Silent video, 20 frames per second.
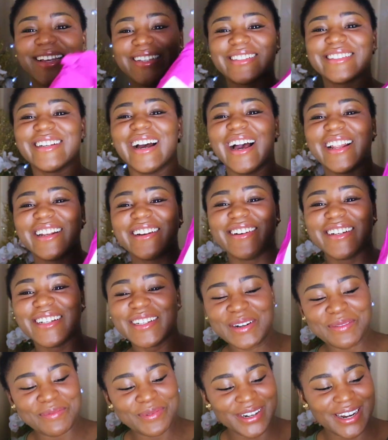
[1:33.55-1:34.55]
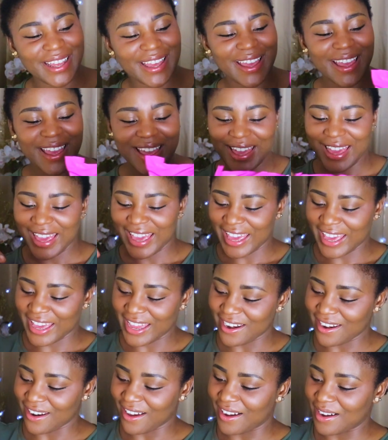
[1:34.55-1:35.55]
So I'd already opened it,
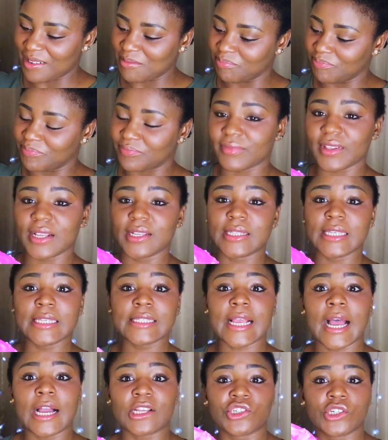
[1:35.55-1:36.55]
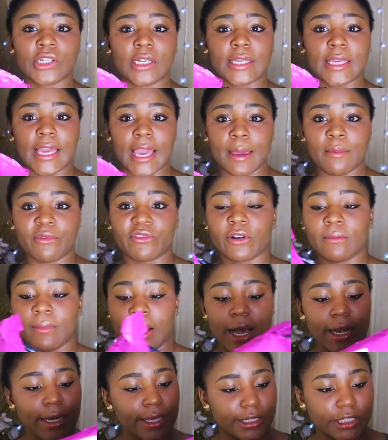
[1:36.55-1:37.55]
and this actually came from
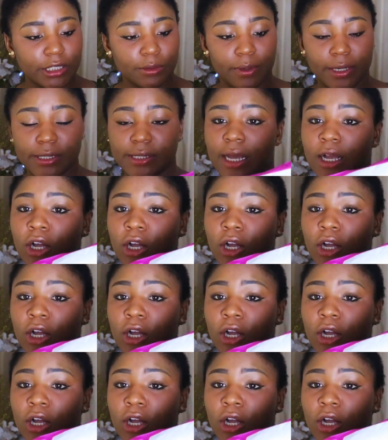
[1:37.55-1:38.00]
AliExpress.